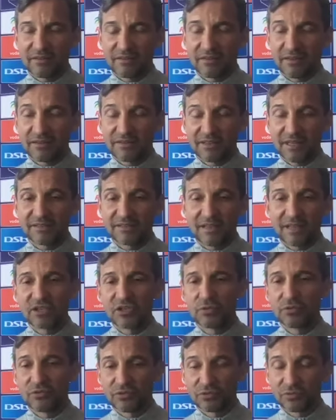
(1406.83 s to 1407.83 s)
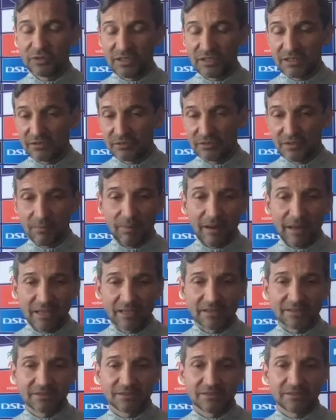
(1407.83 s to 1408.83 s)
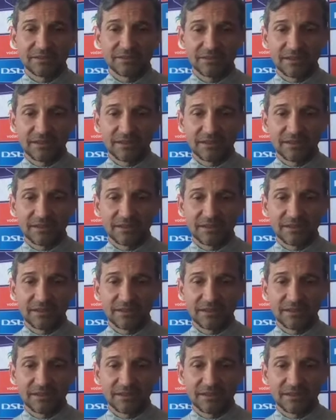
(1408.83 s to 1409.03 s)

uh, say thank you to the to the players.